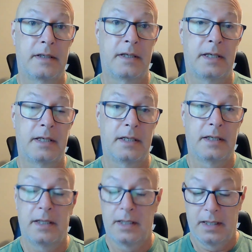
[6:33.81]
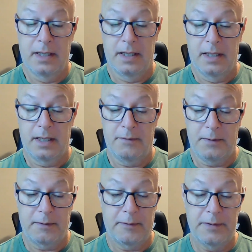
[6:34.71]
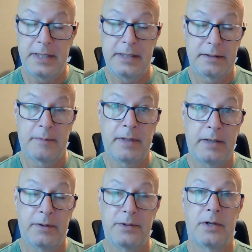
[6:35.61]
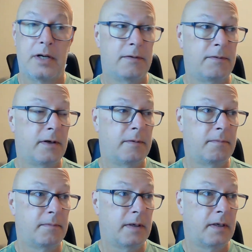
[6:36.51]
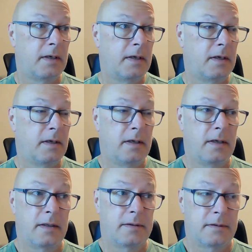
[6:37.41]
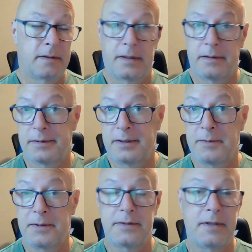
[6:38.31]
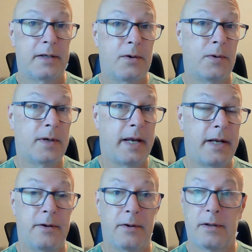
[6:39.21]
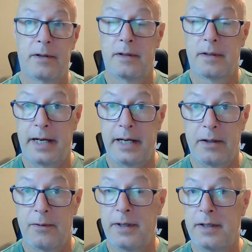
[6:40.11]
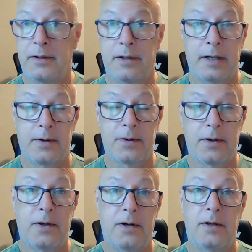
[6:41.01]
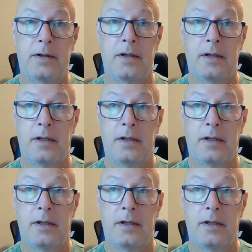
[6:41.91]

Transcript: And if you've ever seen somebody withdraw from a substance like cocaine or heroin or alcohol